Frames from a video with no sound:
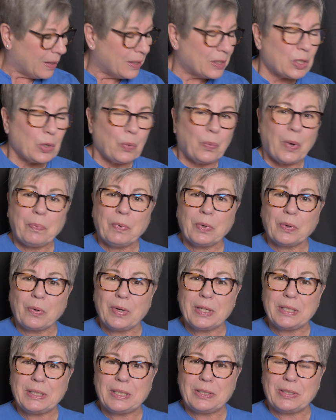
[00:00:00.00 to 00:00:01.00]
So what we're
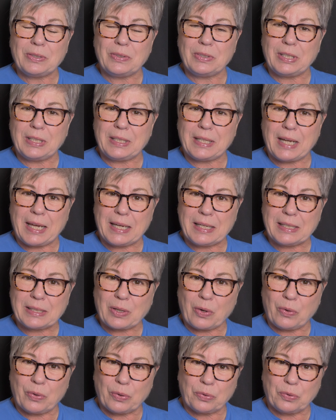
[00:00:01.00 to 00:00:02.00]
going to do today is
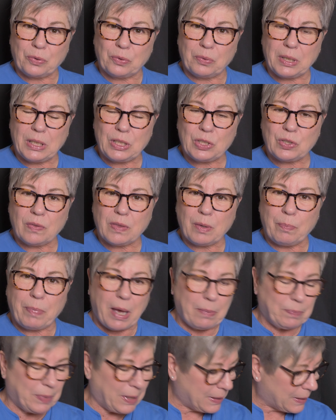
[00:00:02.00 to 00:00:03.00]
go through each of the
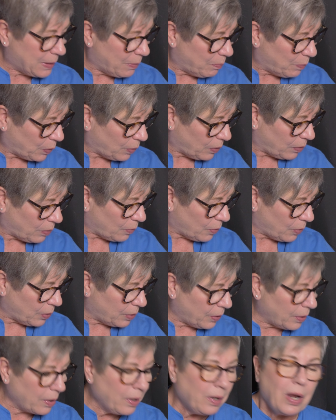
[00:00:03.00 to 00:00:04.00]
puppies in birth
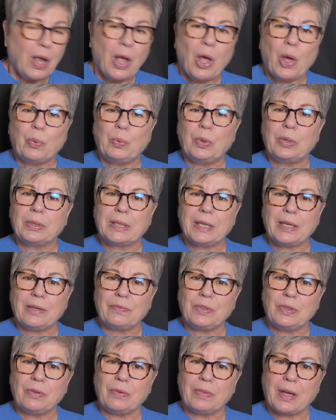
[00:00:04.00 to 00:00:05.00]
order. We'll
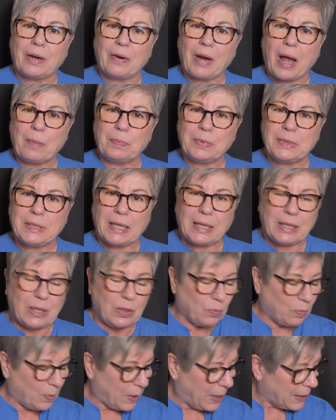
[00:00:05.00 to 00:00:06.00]
give you their
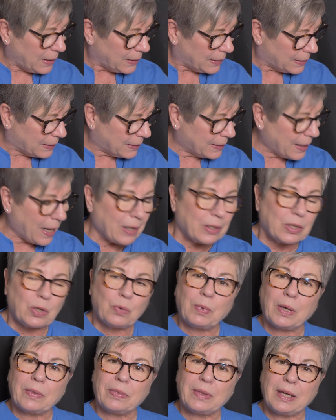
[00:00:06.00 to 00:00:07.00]
updated weights, tell you
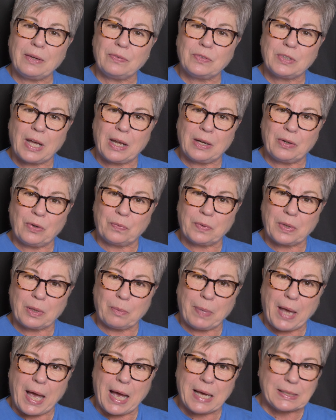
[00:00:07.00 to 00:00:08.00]
what they've done over the
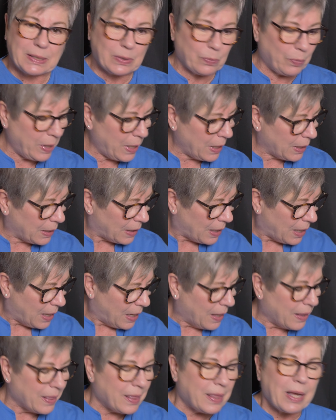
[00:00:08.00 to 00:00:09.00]
past week.
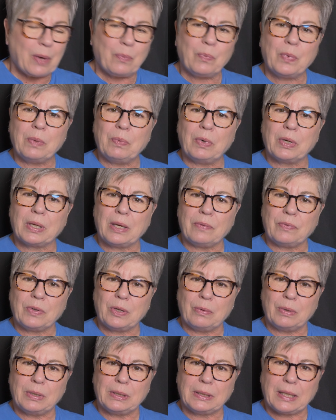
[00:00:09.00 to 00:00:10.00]
Then we will give
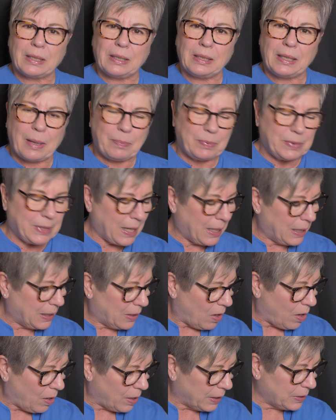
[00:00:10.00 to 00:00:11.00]
you a little update
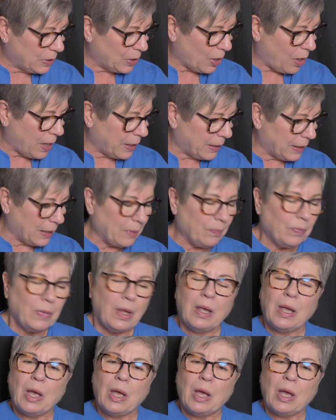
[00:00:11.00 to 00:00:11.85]
on Dottie.